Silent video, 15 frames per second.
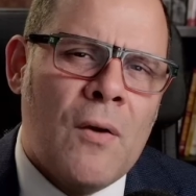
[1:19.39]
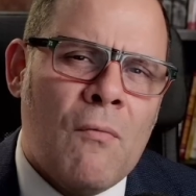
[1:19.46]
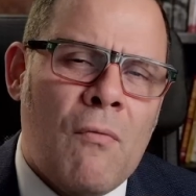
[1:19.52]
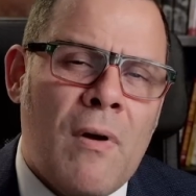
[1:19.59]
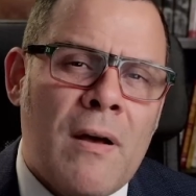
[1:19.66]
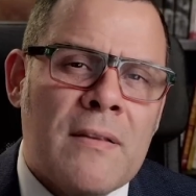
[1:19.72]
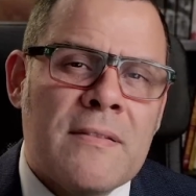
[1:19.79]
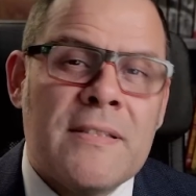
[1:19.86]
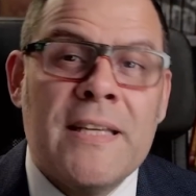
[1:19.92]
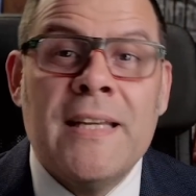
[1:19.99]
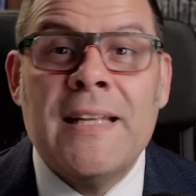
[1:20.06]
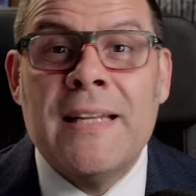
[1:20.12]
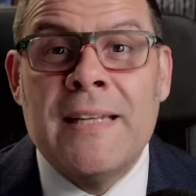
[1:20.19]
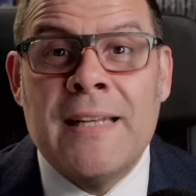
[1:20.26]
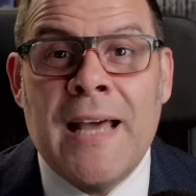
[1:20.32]
Once
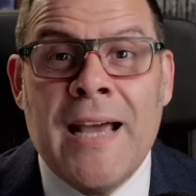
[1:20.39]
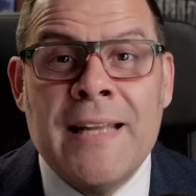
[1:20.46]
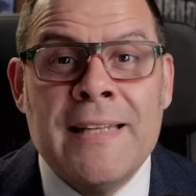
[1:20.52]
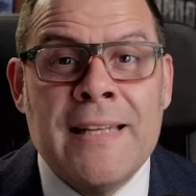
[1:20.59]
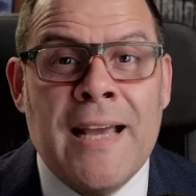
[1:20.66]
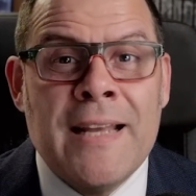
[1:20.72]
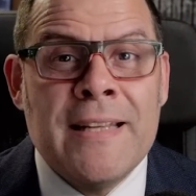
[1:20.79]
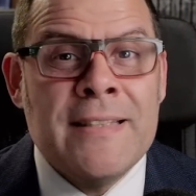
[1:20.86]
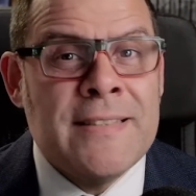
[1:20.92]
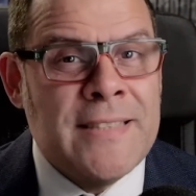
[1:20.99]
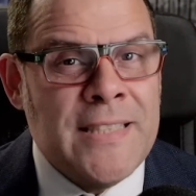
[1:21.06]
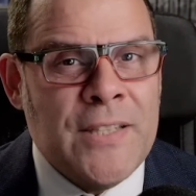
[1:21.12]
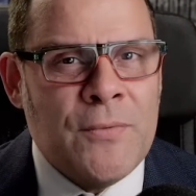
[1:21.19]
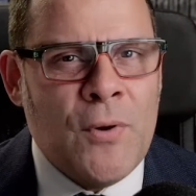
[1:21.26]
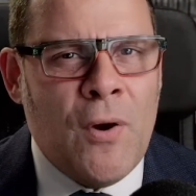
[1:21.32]
the
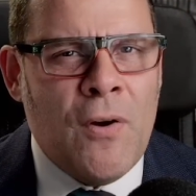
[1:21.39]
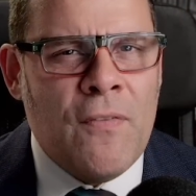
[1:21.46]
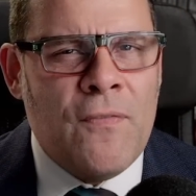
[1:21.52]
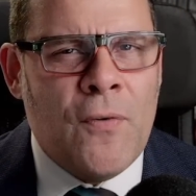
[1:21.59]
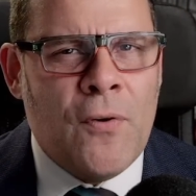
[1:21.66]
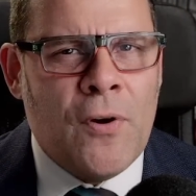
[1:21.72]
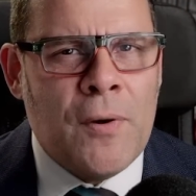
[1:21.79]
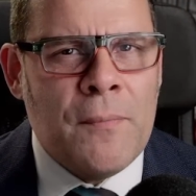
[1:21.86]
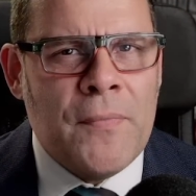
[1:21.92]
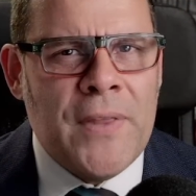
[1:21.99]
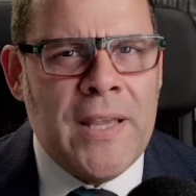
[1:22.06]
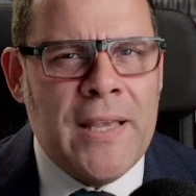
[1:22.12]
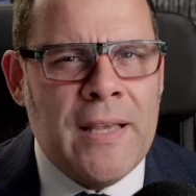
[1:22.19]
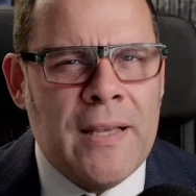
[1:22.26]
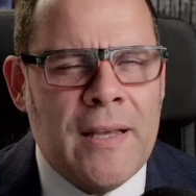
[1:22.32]
990 form,
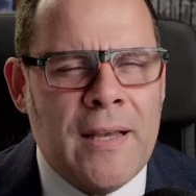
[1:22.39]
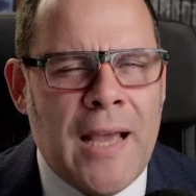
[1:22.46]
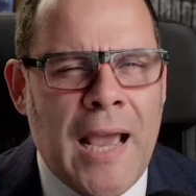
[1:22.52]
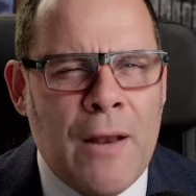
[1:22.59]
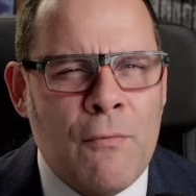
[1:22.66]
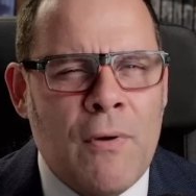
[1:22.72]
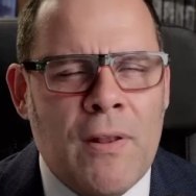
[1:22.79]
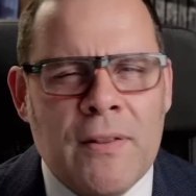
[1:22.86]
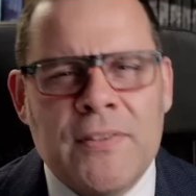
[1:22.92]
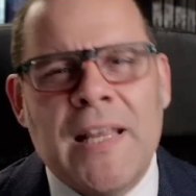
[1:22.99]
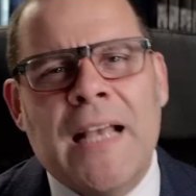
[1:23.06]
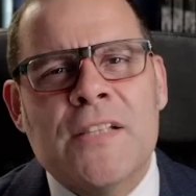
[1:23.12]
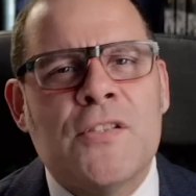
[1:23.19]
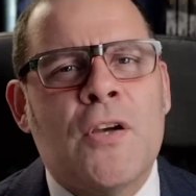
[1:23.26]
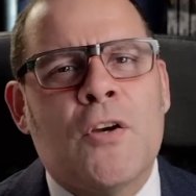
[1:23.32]
the annual
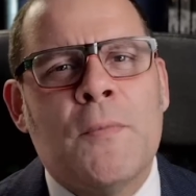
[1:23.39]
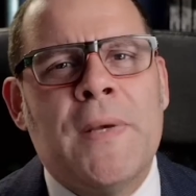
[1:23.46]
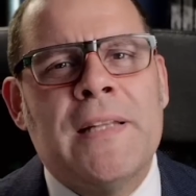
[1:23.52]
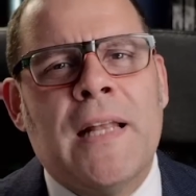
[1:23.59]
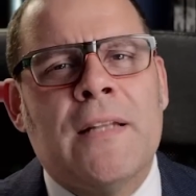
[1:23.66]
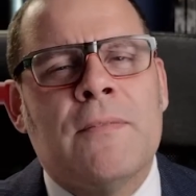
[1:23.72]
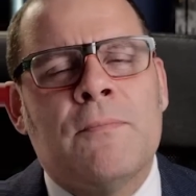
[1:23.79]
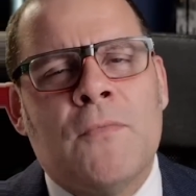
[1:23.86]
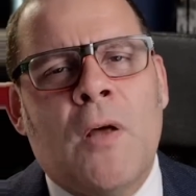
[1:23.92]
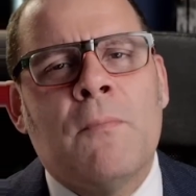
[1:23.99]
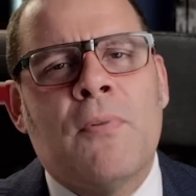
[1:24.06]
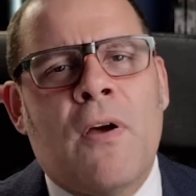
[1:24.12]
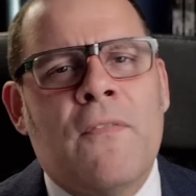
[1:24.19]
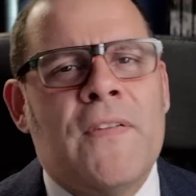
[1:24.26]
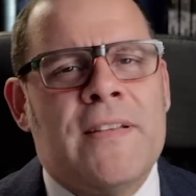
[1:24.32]
tax document that
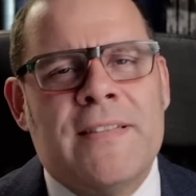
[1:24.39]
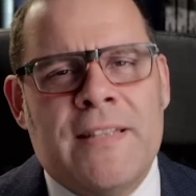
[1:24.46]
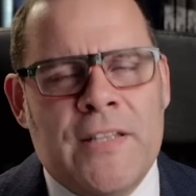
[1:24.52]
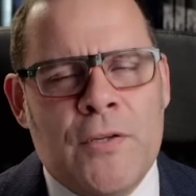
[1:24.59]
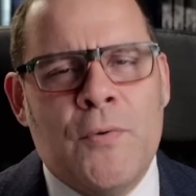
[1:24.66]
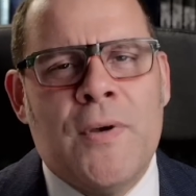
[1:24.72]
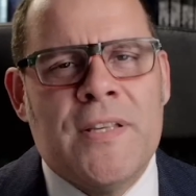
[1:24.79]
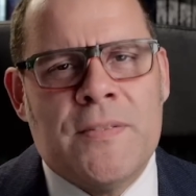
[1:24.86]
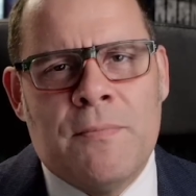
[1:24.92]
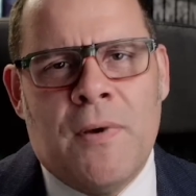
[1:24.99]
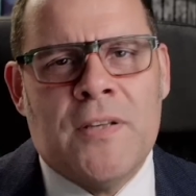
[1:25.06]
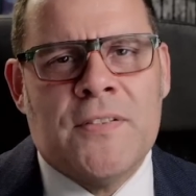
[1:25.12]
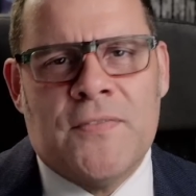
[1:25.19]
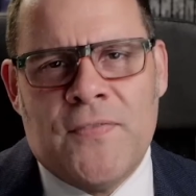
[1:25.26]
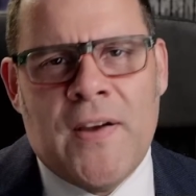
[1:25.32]
nonprofits in the US
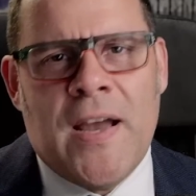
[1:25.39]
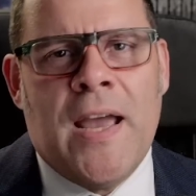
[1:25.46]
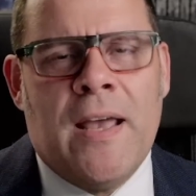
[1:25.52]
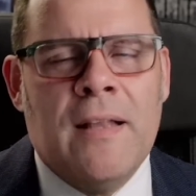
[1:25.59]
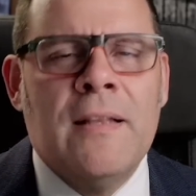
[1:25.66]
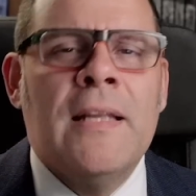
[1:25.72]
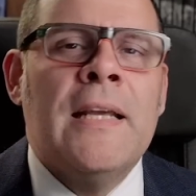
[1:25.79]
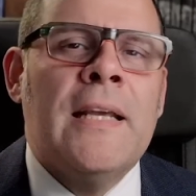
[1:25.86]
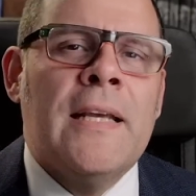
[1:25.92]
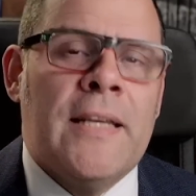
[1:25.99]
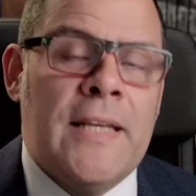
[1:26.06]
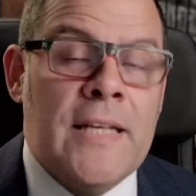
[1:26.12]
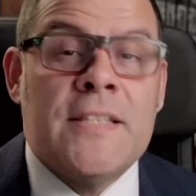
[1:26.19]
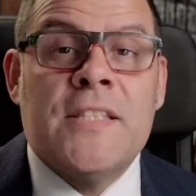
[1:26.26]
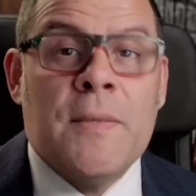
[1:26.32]
must file,
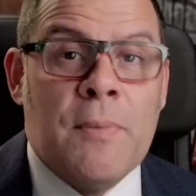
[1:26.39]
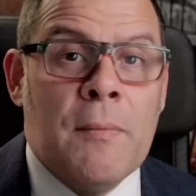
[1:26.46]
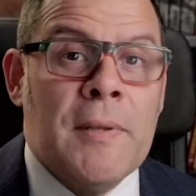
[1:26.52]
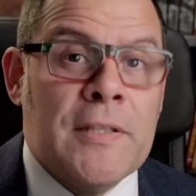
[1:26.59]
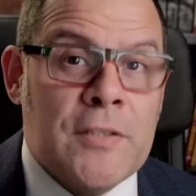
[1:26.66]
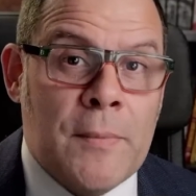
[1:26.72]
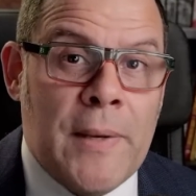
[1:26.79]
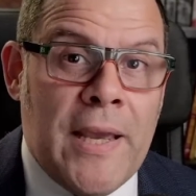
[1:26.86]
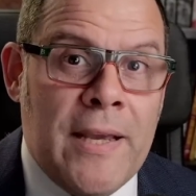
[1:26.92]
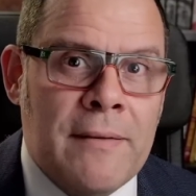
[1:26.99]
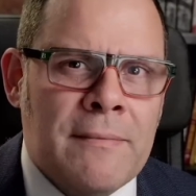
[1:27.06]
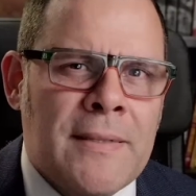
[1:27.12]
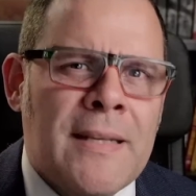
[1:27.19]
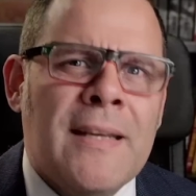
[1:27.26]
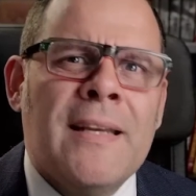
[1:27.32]
hits the public
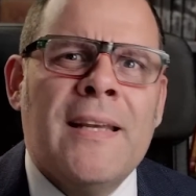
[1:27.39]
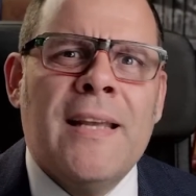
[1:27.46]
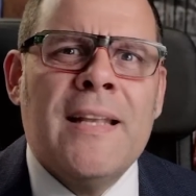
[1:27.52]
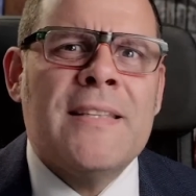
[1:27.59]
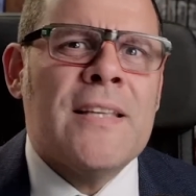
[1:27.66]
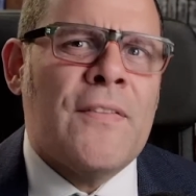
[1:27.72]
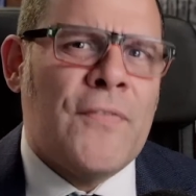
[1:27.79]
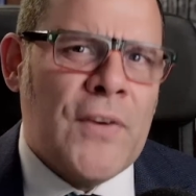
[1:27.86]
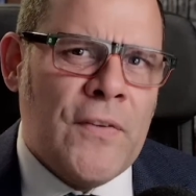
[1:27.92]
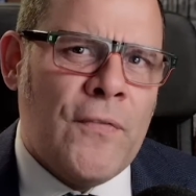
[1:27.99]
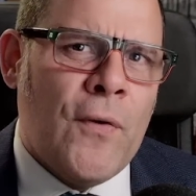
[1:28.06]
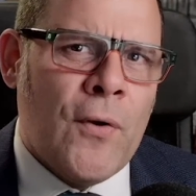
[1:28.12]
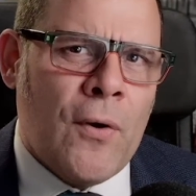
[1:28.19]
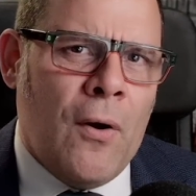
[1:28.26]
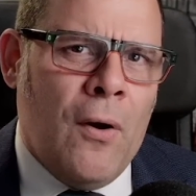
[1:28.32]
domain, it's a free
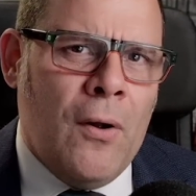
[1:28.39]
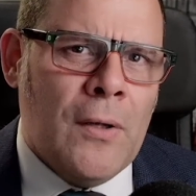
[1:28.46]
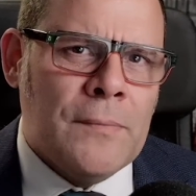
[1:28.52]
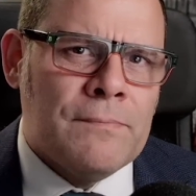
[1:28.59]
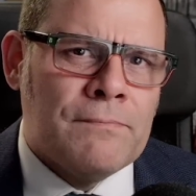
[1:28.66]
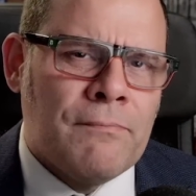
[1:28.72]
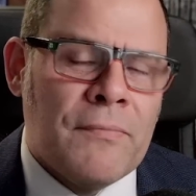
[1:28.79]
for all.